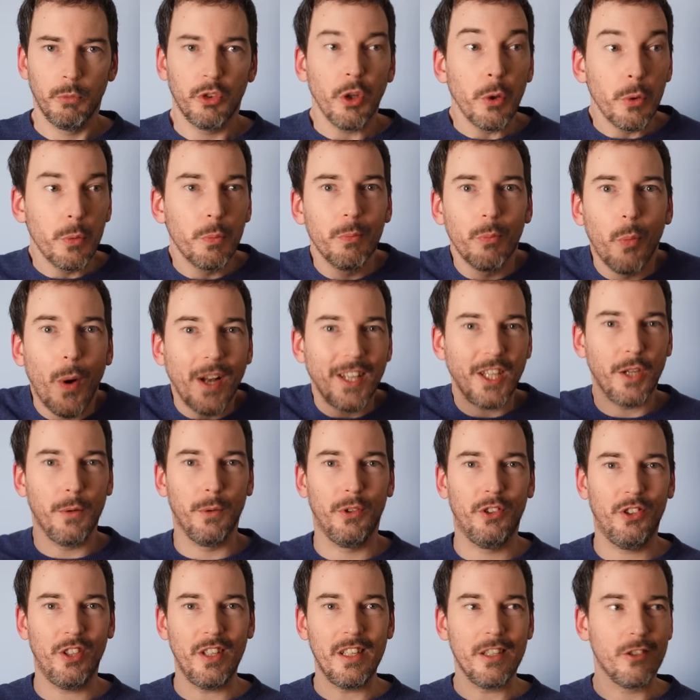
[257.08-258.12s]
So when you
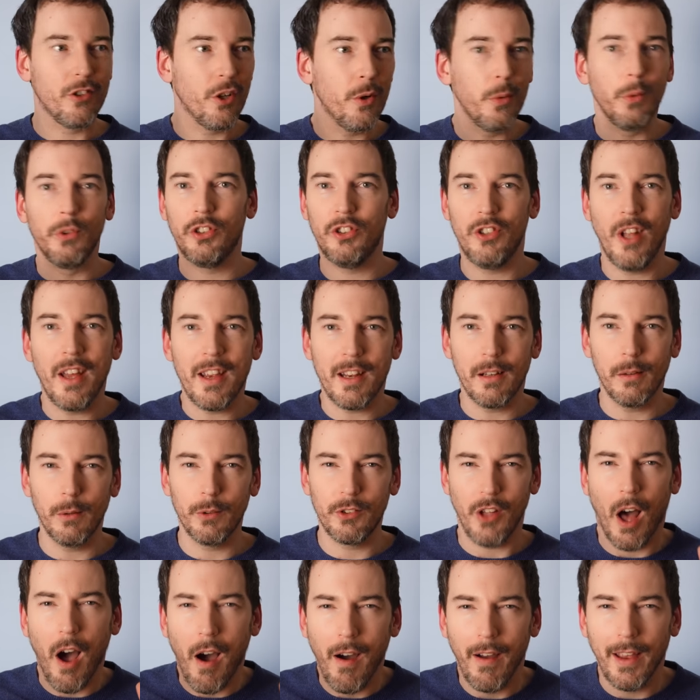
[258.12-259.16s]
see two
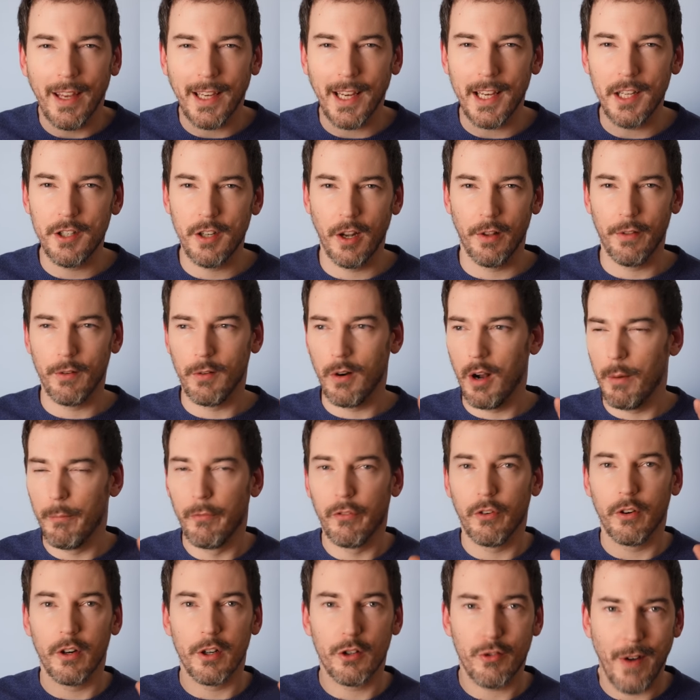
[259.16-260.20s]
snails eyeing each other up
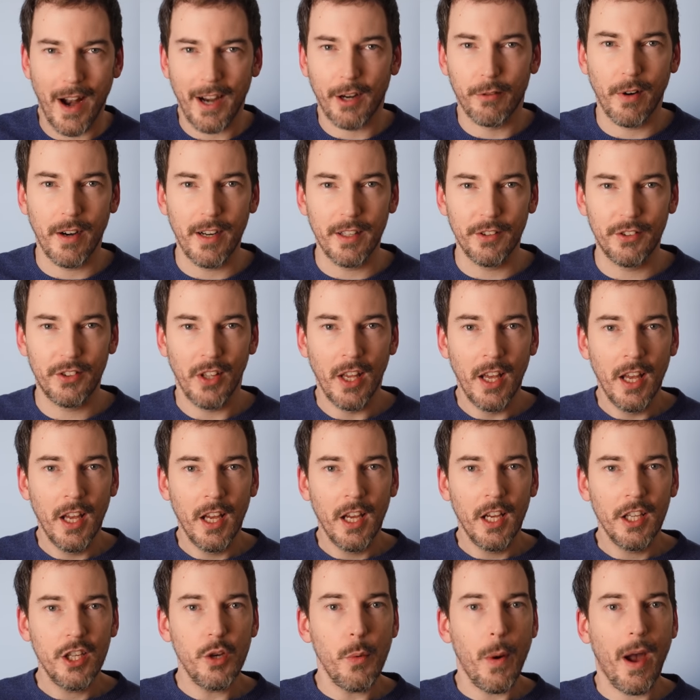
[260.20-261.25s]
for a drag
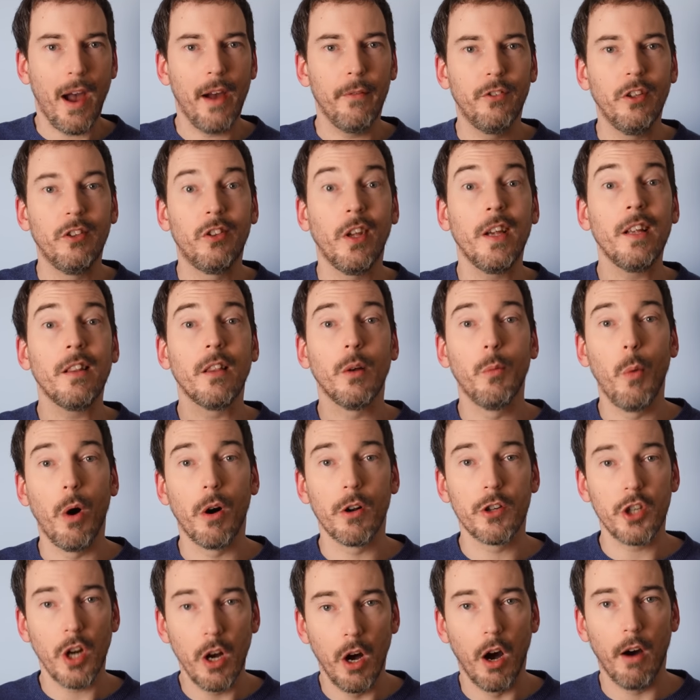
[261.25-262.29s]
race, you have to take the
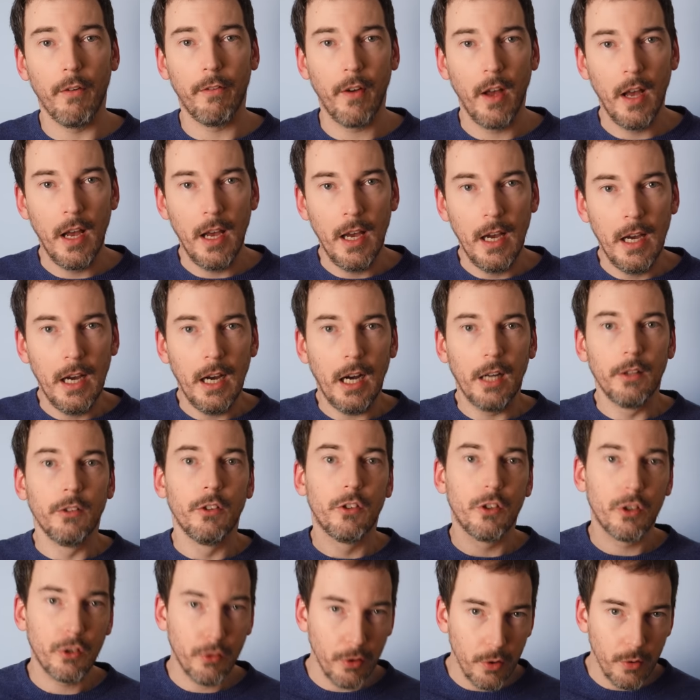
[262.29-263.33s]
watch off,
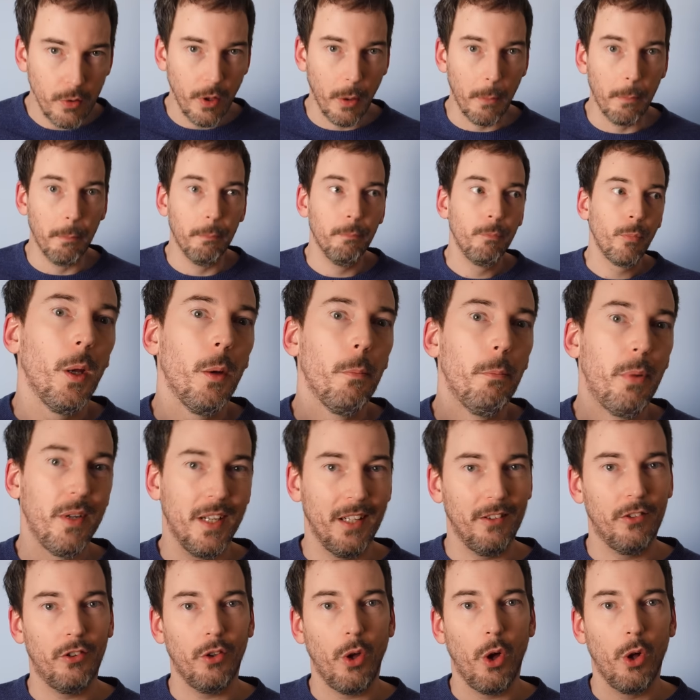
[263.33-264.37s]
unscrew them, but
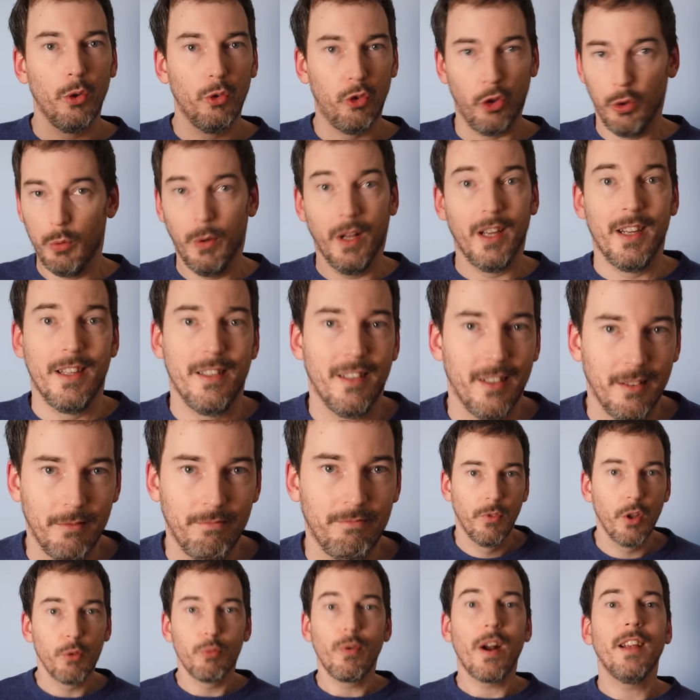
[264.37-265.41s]
it's too late.
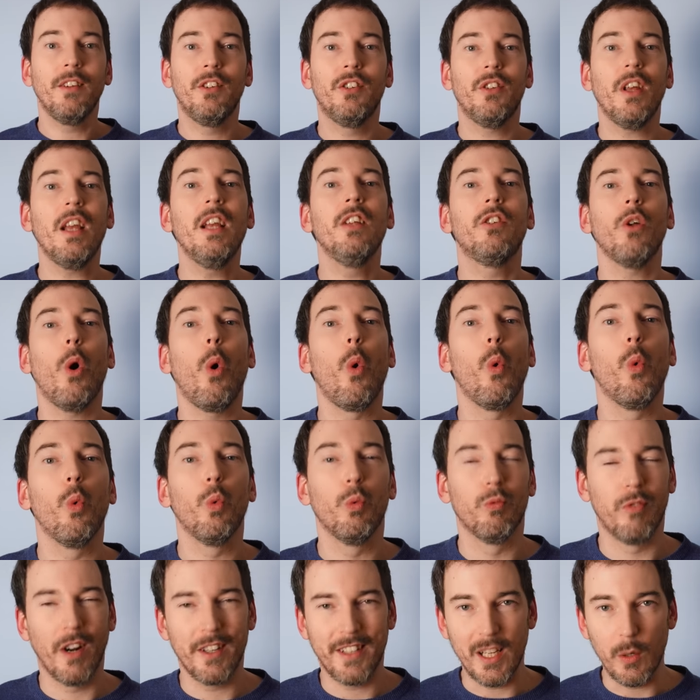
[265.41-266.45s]
The race is
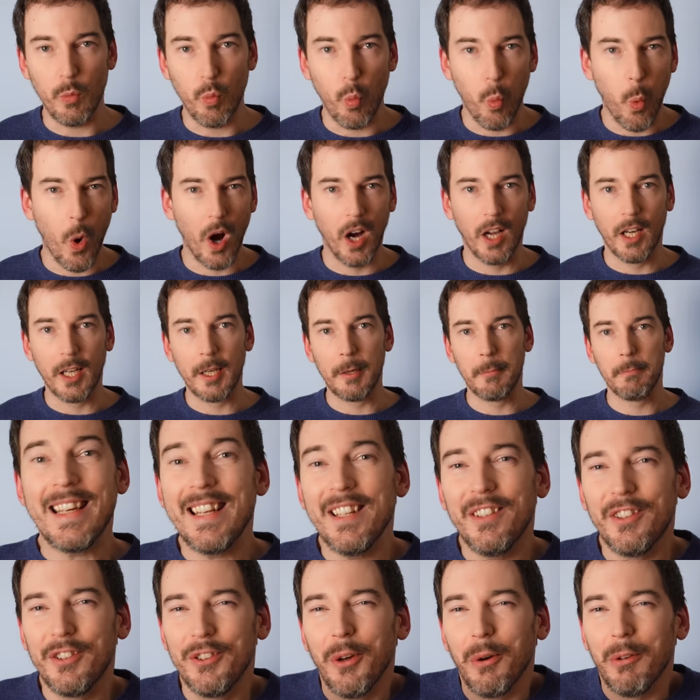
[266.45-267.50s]
already won.
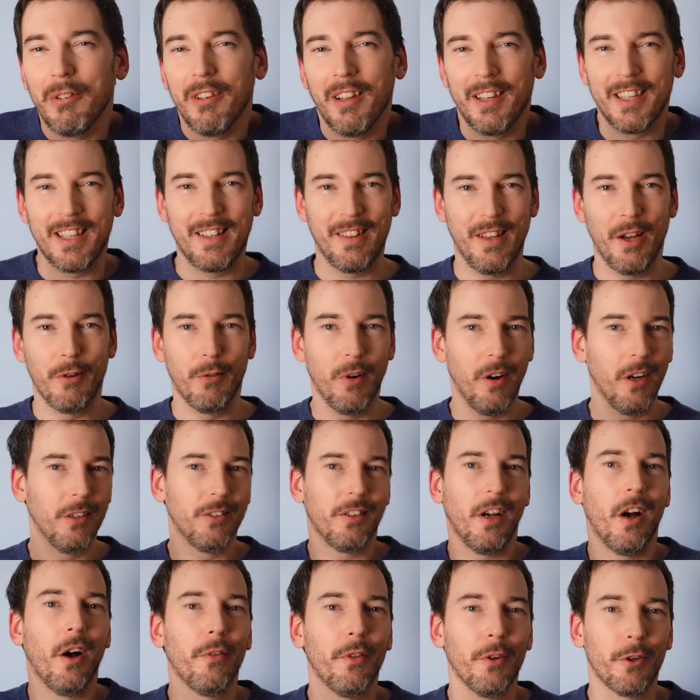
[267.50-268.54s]
It's not like there
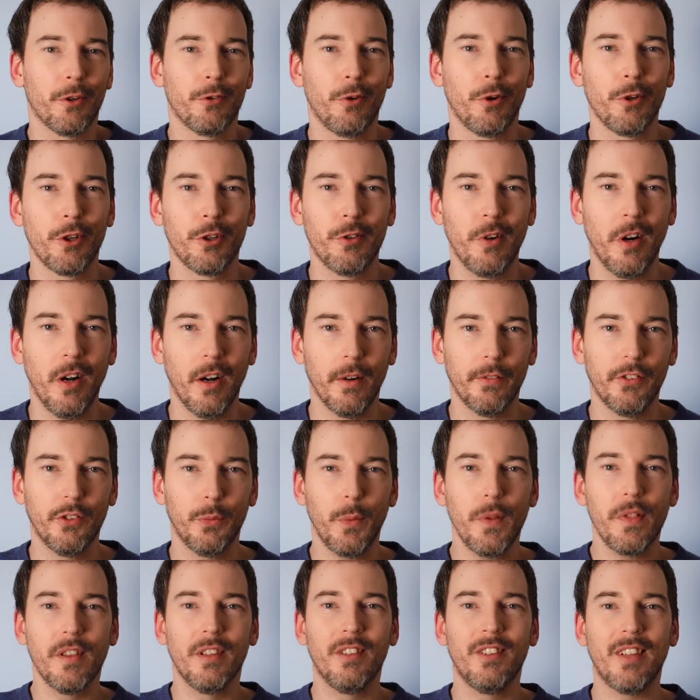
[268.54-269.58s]
aren't other chronographs
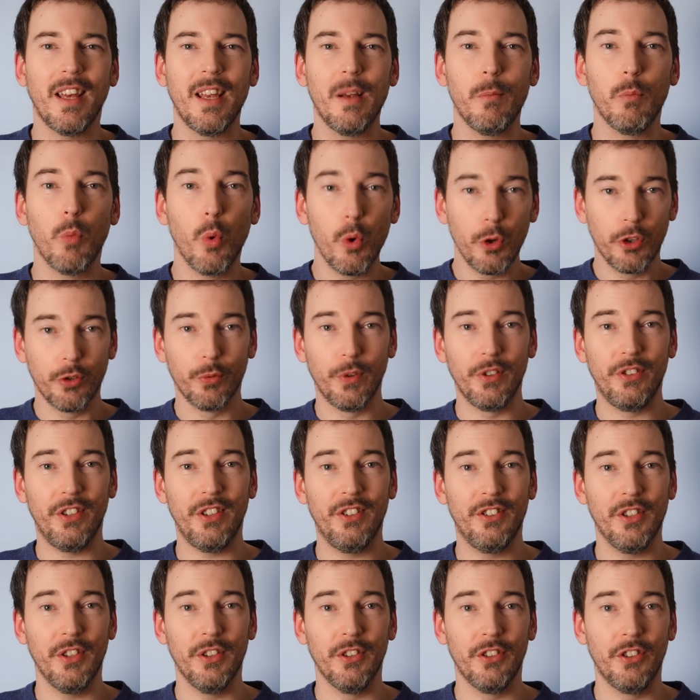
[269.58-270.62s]
with the same water
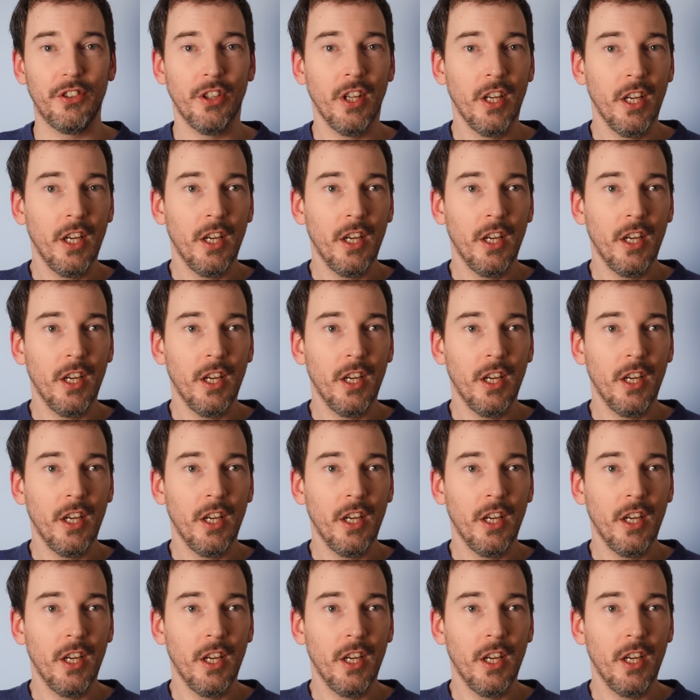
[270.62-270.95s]
resistance